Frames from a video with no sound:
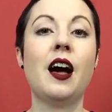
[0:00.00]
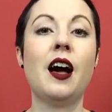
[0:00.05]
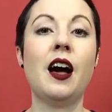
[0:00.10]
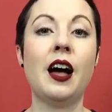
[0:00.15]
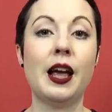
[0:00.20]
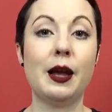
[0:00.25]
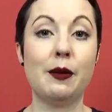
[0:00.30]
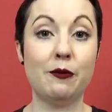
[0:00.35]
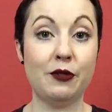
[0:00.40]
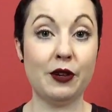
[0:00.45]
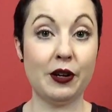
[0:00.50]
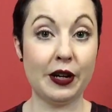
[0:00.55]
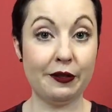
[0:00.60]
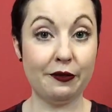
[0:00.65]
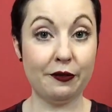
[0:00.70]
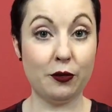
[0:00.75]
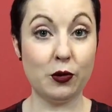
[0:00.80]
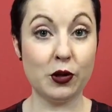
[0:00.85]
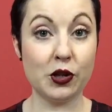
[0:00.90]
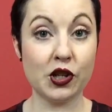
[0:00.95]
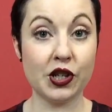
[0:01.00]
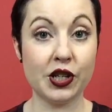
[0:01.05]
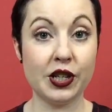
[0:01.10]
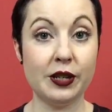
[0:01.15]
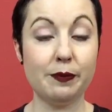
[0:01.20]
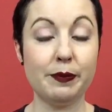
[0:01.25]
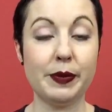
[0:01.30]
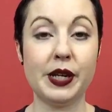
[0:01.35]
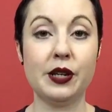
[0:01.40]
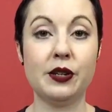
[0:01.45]
I am very fortunate
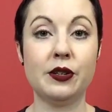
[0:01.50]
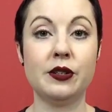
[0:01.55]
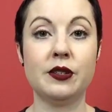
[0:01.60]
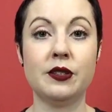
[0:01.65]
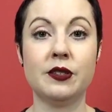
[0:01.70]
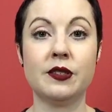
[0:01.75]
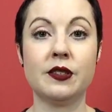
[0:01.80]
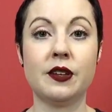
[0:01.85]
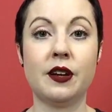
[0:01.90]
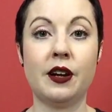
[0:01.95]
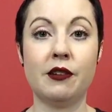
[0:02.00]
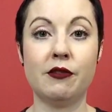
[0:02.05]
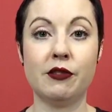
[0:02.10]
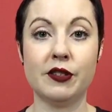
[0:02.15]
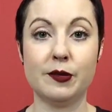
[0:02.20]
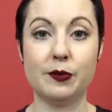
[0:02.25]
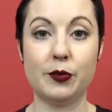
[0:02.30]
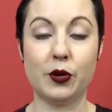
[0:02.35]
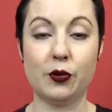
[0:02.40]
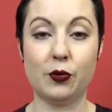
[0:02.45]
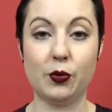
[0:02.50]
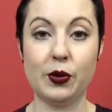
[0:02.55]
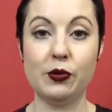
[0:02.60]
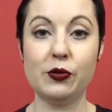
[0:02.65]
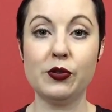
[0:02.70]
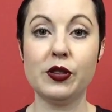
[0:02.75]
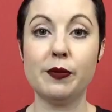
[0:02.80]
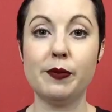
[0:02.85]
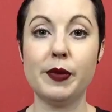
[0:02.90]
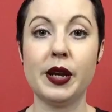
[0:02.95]
because I respond well
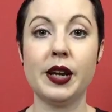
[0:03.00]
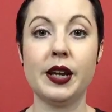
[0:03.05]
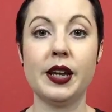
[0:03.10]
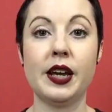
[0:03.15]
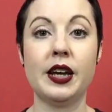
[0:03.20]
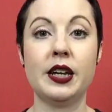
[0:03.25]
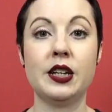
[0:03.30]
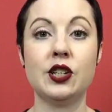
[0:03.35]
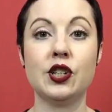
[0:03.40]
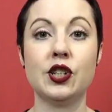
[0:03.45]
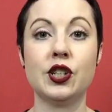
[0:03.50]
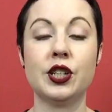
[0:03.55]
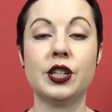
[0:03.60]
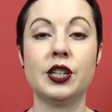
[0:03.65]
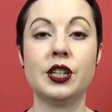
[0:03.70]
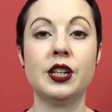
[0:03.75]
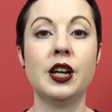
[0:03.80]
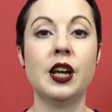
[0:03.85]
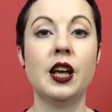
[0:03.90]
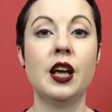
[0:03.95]
to the medication.